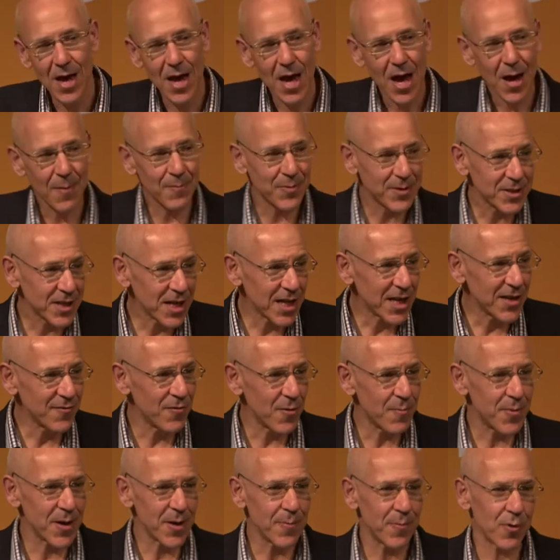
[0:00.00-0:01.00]
And particularly
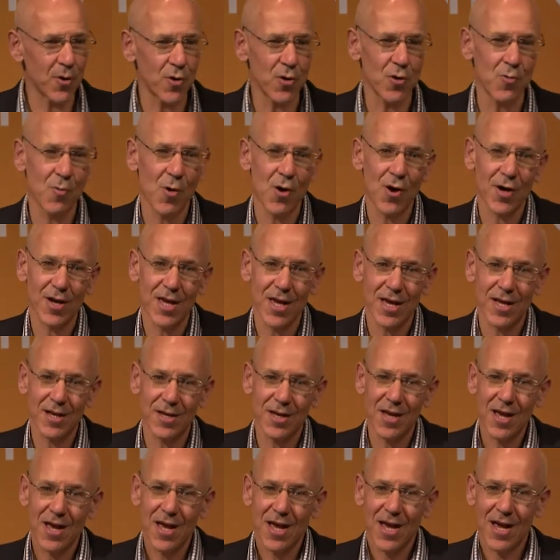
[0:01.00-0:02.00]
for people who work
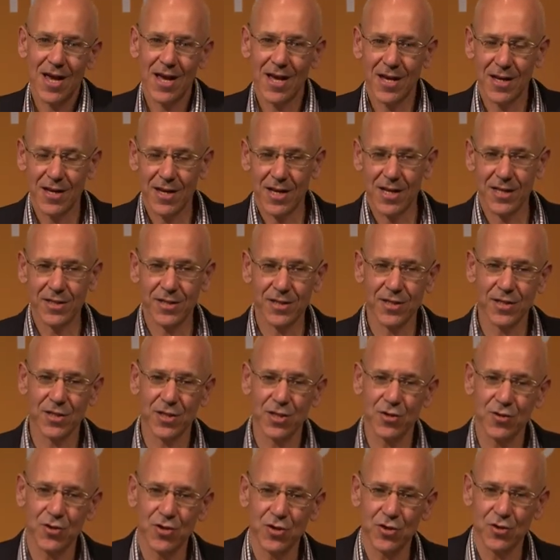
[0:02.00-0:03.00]
in, in
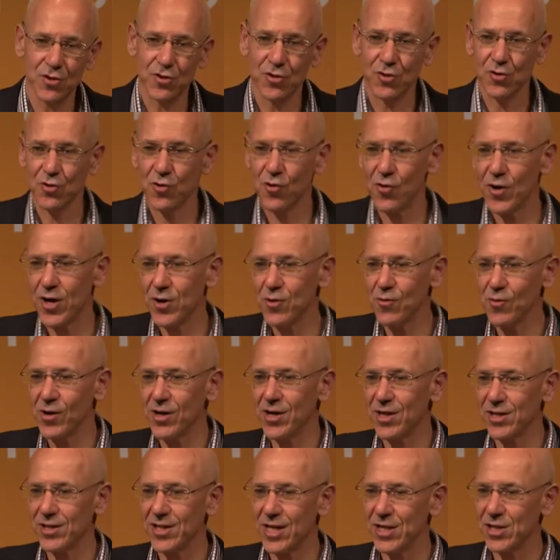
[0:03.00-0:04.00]
institutions or in
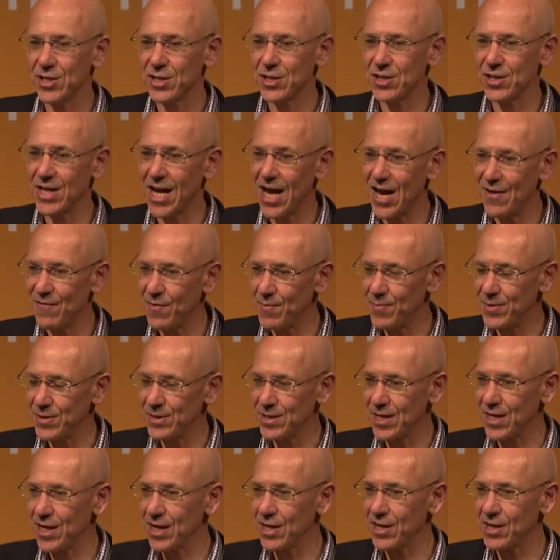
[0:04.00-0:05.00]
organisations that have a
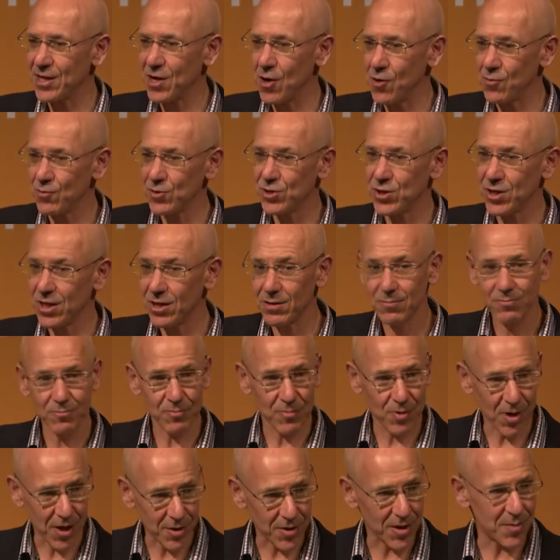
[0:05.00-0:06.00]
particular culture,
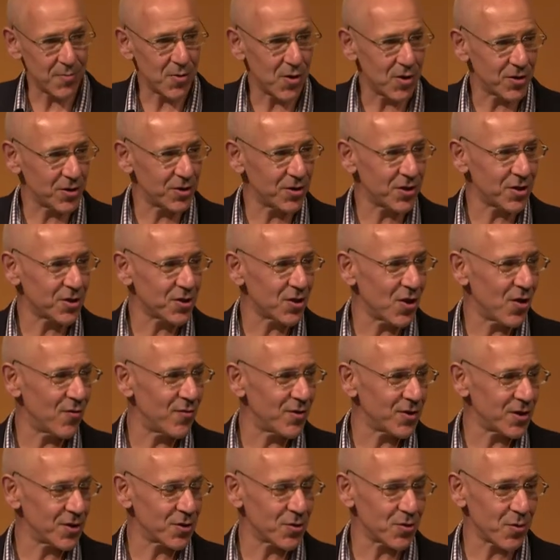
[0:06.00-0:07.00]
like the emergency
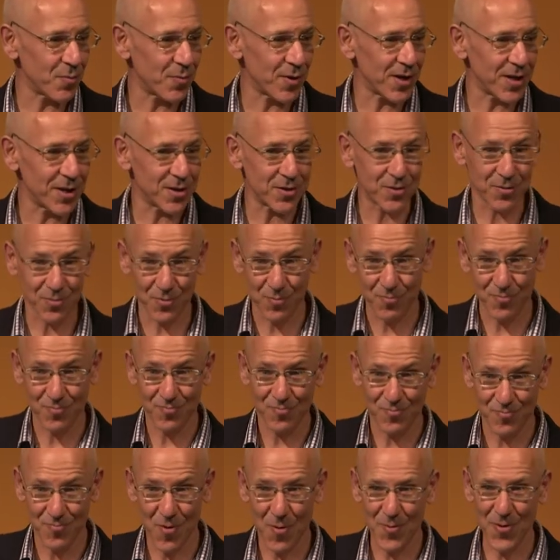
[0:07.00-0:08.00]
services or the police or
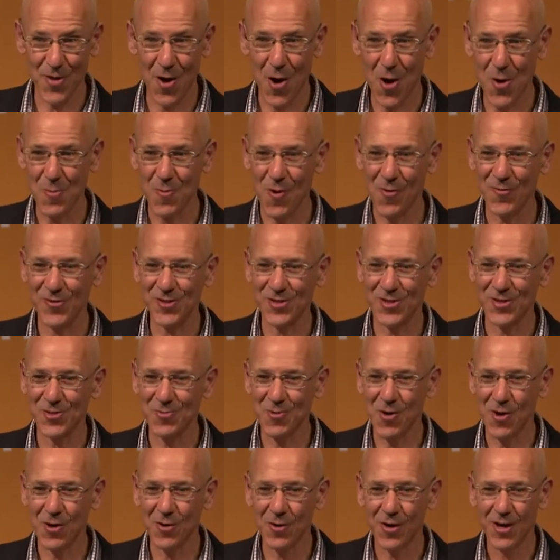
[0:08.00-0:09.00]
probably the Home Office as
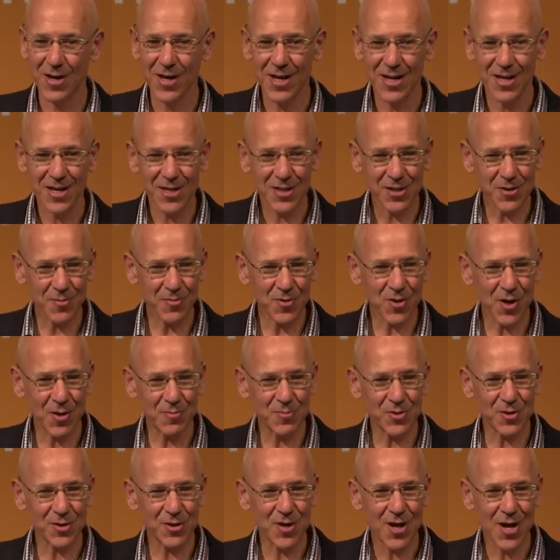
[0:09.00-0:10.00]
well,
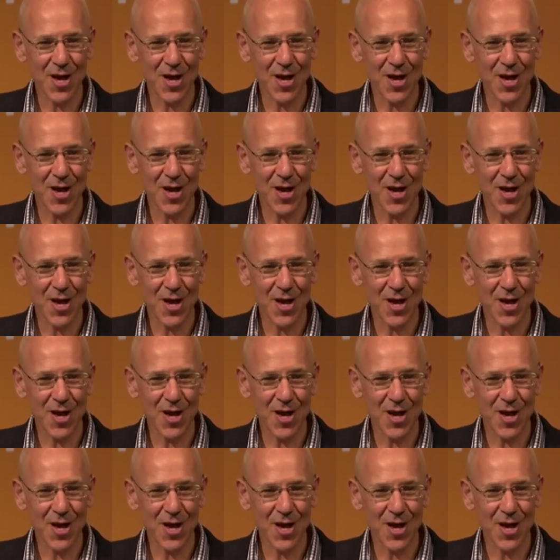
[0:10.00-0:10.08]
sometimes